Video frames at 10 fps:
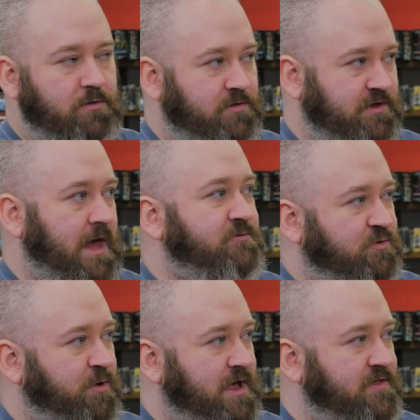the games
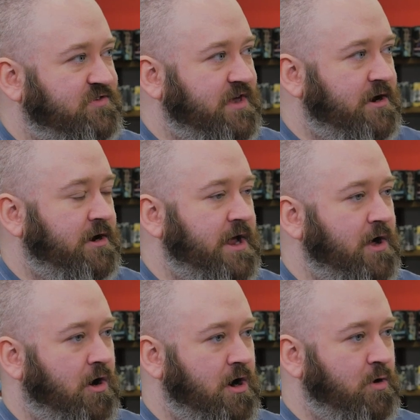we're playing this Saturday
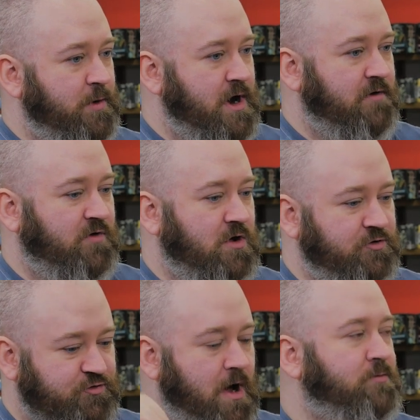are we have all
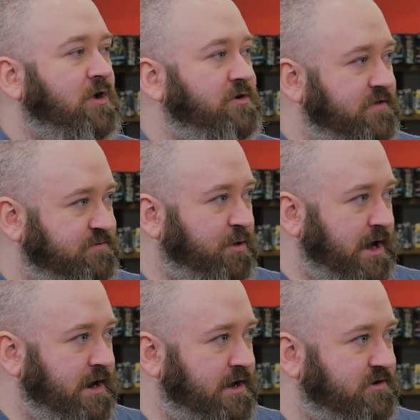dropped onto this
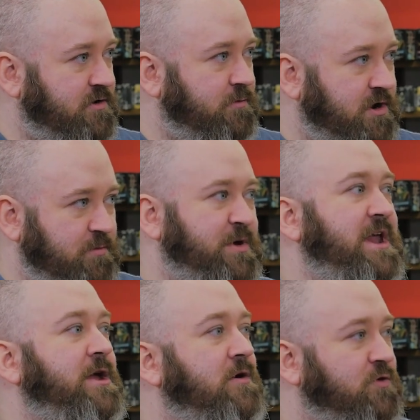planet, we are
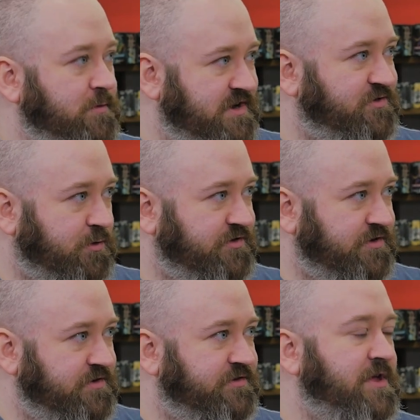competing over
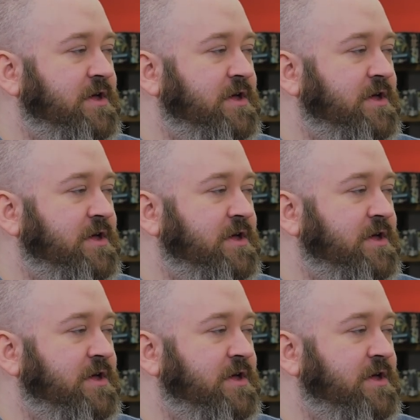resources,